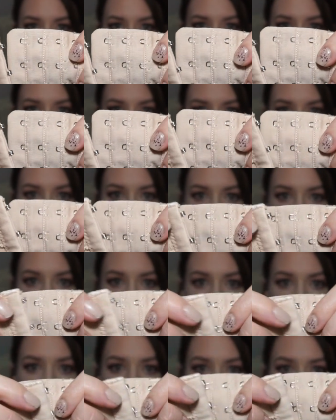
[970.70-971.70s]
this many?
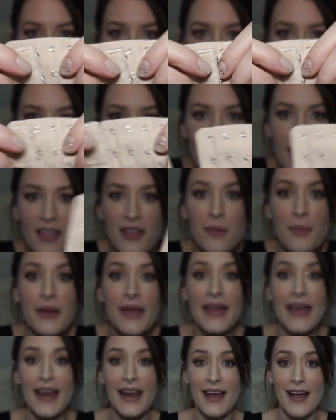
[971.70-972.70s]
Like, in the
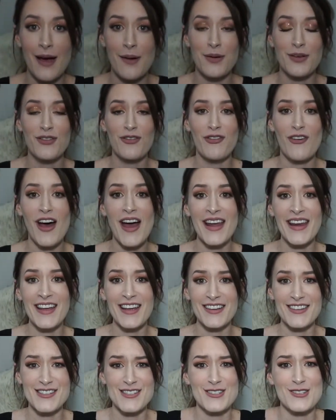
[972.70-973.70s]
beginning I was
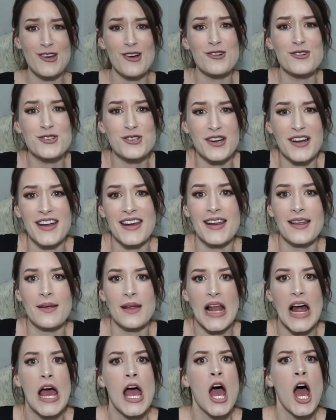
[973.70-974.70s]
finding it so tricky to
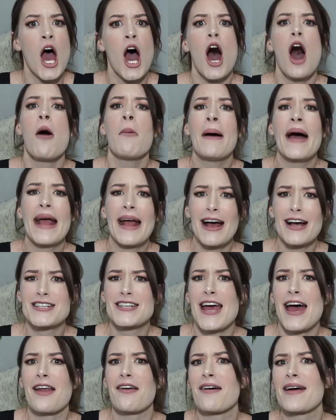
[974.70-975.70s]
like, oh my gosh,
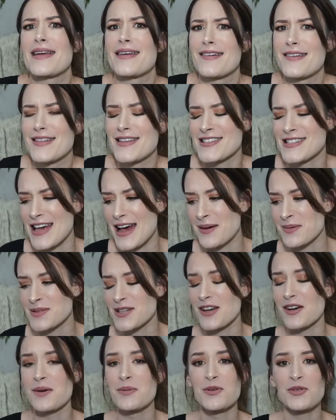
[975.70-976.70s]
how do I do this up?
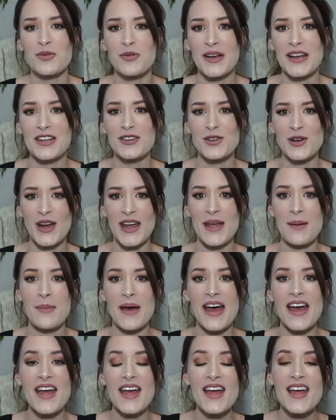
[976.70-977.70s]
So it was really tricky,
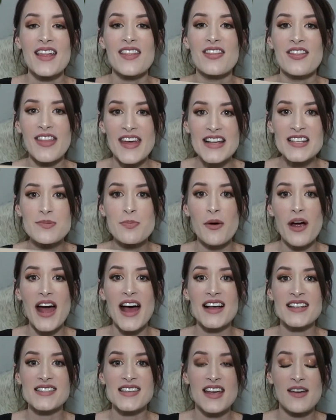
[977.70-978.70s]
but these
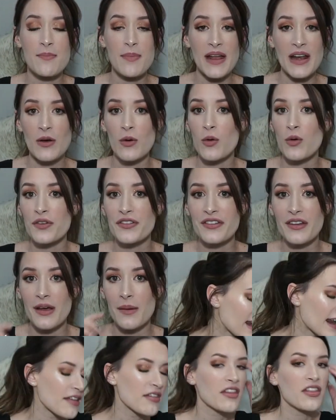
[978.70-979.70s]
bras have been
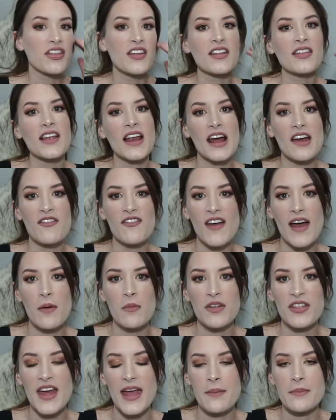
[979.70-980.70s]
awesome. Another thing that I
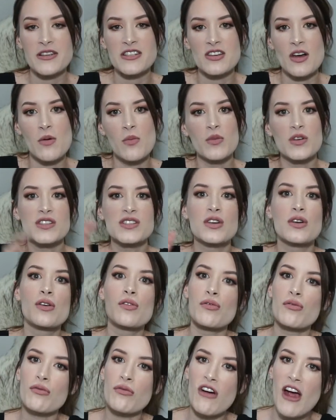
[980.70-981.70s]
found with Amazon was
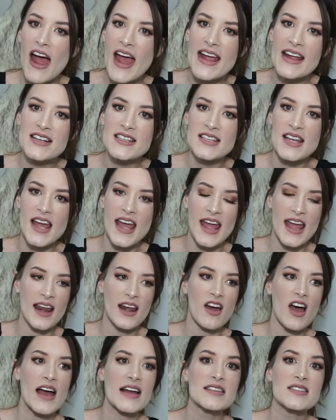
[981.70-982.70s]
great,
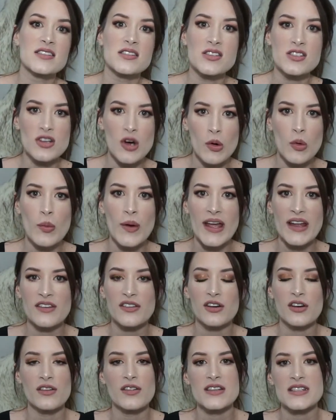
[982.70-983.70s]
and I still wear
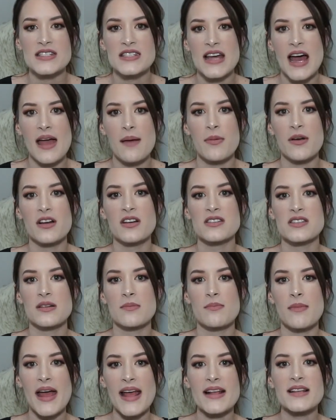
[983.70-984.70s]
to this day because
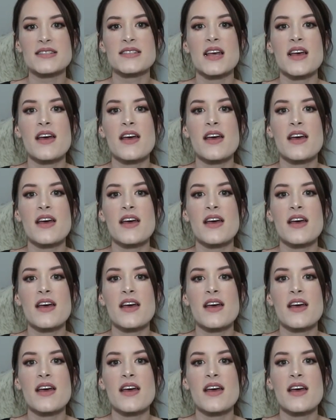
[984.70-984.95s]
it makes